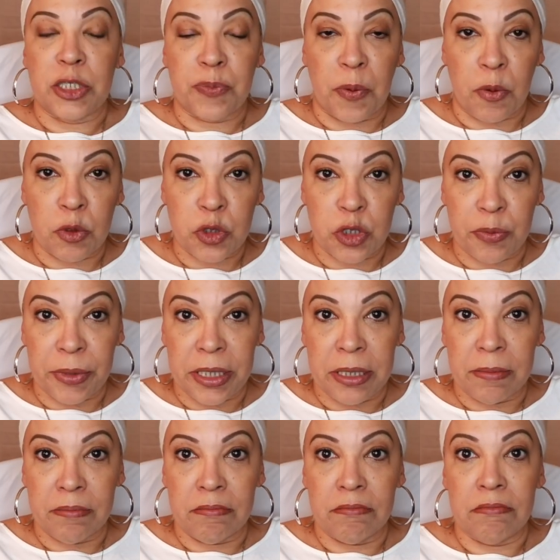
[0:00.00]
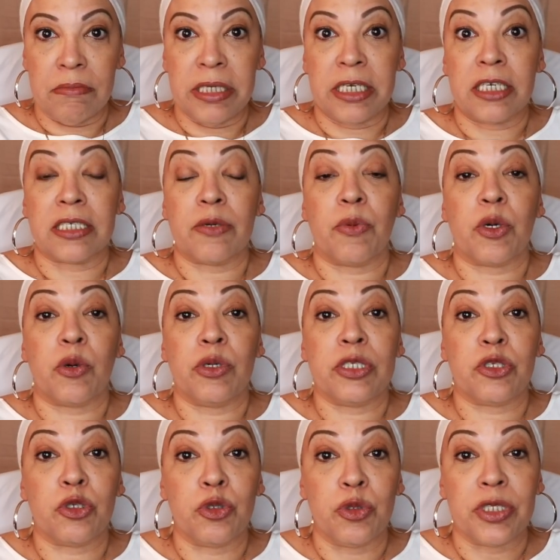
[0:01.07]
spoke to me because they were
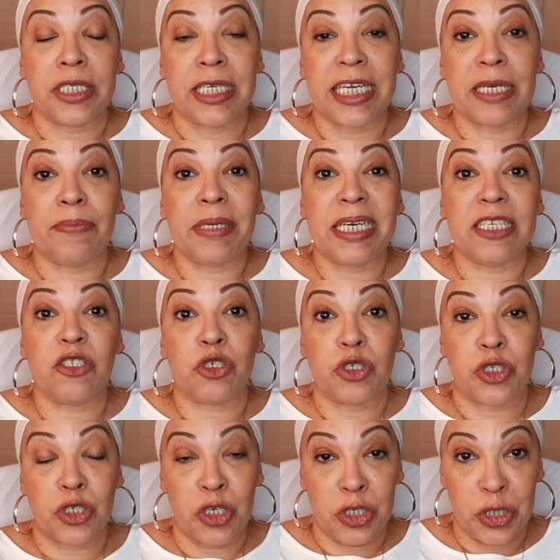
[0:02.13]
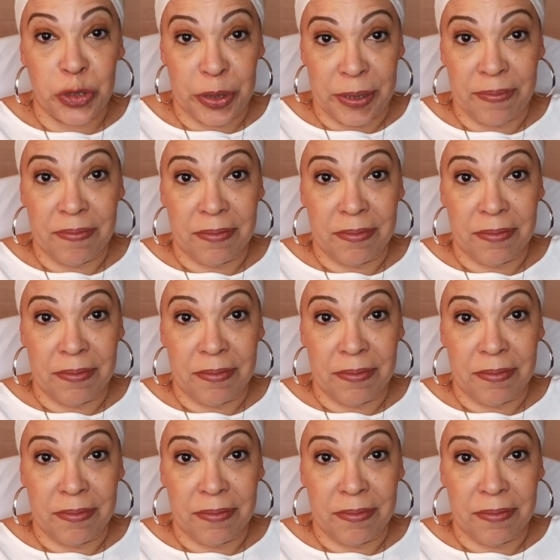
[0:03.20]
going to take me into surgery.